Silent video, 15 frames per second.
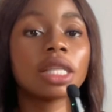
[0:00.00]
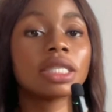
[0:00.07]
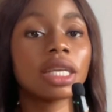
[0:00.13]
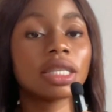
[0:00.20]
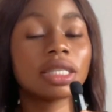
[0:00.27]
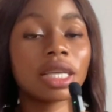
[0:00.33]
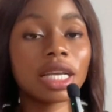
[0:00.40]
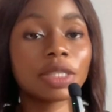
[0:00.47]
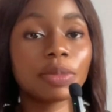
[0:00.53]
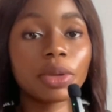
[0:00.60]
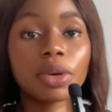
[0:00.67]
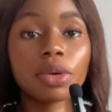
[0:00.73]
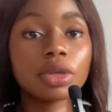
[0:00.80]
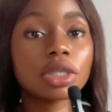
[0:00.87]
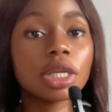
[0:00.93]
10 tags
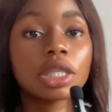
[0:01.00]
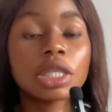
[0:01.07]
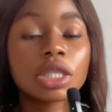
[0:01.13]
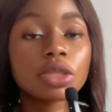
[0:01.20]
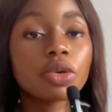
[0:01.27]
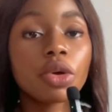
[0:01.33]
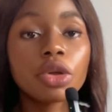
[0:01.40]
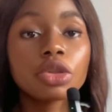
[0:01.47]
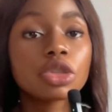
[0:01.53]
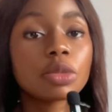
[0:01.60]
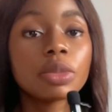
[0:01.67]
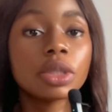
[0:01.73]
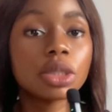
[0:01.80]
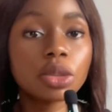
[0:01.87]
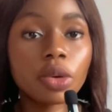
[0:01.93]
because it is going to
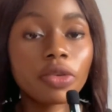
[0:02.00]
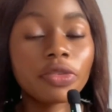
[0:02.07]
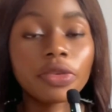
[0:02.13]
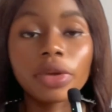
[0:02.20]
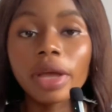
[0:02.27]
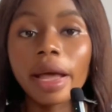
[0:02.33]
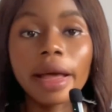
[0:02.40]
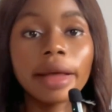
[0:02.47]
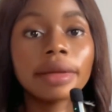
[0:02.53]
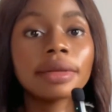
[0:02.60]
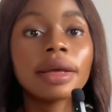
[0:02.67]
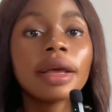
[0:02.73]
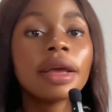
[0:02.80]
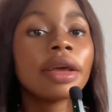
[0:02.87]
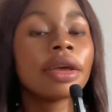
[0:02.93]
be stuffy and
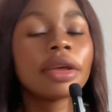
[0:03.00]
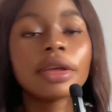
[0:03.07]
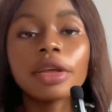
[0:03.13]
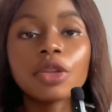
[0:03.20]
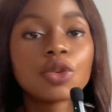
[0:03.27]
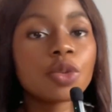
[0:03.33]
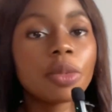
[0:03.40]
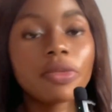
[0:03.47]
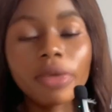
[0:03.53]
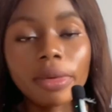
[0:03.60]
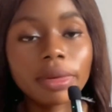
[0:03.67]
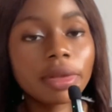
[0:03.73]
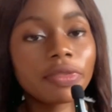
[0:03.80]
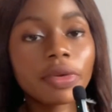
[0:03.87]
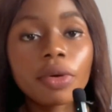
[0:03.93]
it will be
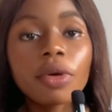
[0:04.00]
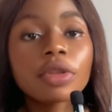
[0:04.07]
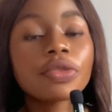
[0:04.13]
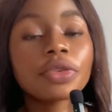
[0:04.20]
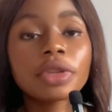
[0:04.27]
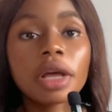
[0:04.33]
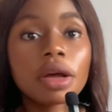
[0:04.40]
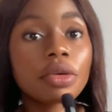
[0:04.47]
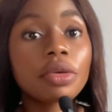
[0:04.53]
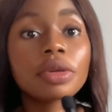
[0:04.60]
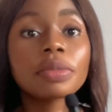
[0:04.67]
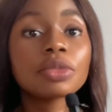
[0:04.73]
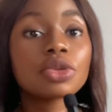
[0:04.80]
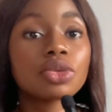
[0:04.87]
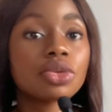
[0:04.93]
very difficult for the
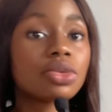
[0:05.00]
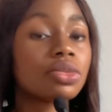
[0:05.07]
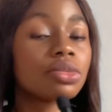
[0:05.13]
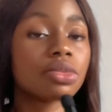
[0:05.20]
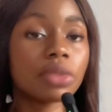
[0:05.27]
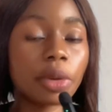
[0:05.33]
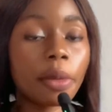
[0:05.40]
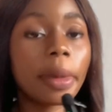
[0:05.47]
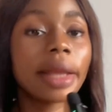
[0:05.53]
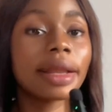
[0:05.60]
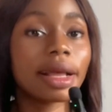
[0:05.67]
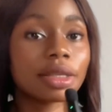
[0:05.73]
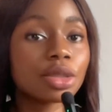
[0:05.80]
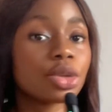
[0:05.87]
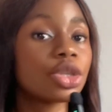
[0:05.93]
algorithm to recommend
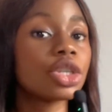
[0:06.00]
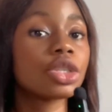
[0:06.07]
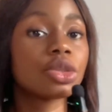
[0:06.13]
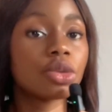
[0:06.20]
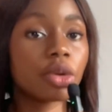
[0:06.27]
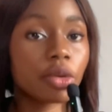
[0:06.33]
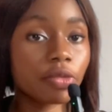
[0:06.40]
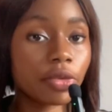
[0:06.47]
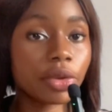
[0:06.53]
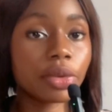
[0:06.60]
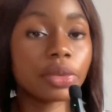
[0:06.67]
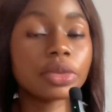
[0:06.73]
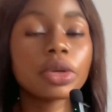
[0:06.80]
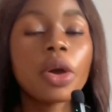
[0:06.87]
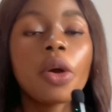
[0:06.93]
and suggest your
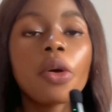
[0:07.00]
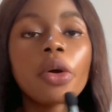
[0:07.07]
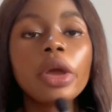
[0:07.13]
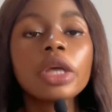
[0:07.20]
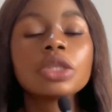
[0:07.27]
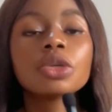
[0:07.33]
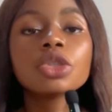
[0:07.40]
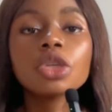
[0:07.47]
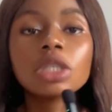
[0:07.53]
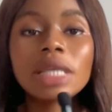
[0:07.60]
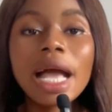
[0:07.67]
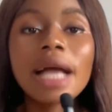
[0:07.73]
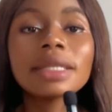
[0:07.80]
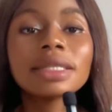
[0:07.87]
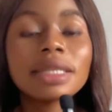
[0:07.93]
videos. Okay, so just
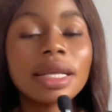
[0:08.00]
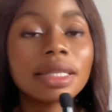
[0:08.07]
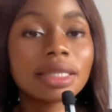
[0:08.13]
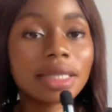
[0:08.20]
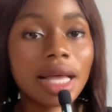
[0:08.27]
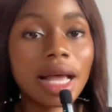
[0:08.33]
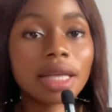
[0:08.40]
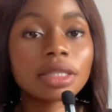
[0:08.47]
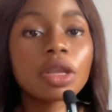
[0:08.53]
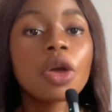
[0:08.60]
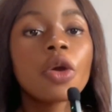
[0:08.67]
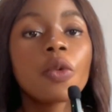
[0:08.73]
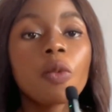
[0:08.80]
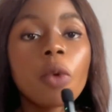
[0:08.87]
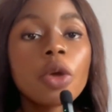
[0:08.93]
add 10 tags.
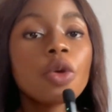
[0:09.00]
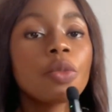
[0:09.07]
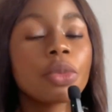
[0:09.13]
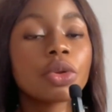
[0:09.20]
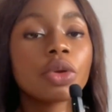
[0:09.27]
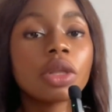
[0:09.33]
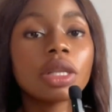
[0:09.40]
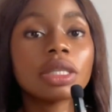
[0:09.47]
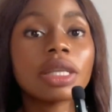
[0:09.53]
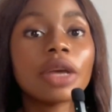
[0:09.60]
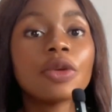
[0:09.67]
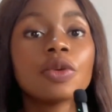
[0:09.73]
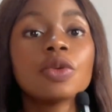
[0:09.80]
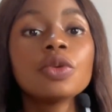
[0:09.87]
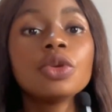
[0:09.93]
What you'll be doing is
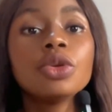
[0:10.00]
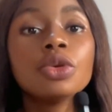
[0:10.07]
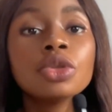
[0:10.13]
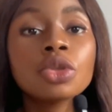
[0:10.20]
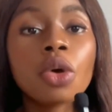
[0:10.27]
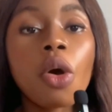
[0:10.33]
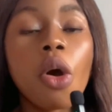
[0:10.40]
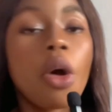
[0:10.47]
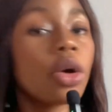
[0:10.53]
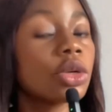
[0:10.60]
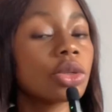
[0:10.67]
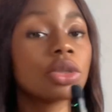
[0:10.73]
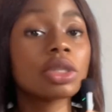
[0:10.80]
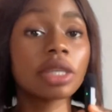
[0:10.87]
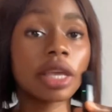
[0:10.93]
that you use all
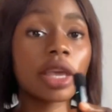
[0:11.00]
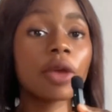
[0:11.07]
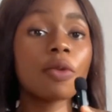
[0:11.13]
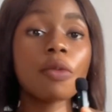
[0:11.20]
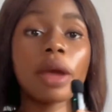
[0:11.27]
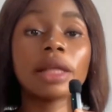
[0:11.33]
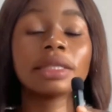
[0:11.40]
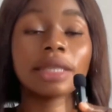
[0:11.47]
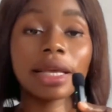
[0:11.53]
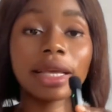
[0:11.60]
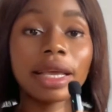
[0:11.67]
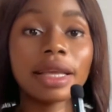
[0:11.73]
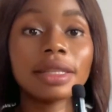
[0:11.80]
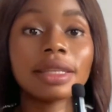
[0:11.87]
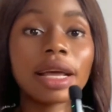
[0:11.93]
those keywords
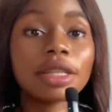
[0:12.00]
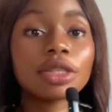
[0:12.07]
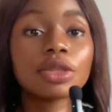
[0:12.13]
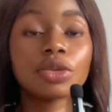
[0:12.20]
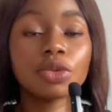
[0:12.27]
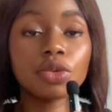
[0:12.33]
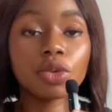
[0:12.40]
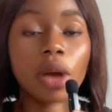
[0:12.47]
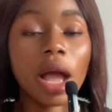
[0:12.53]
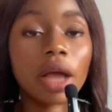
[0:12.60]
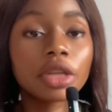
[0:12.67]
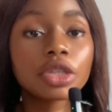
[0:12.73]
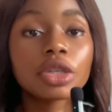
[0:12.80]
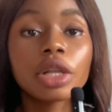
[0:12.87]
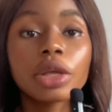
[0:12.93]
again that you
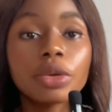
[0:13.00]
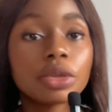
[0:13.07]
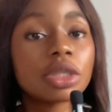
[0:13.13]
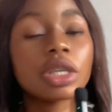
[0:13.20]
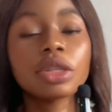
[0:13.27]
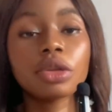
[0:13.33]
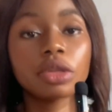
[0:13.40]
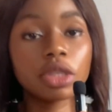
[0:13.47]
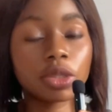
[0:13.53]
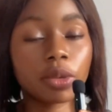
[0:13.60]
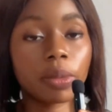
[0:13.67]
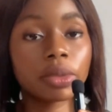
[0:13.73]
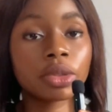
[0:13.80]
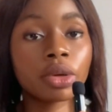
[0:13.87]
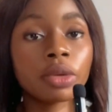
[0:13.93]
actually used in your
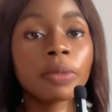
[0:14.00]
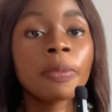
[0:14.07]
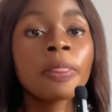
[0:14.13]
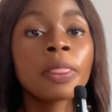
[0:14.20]
description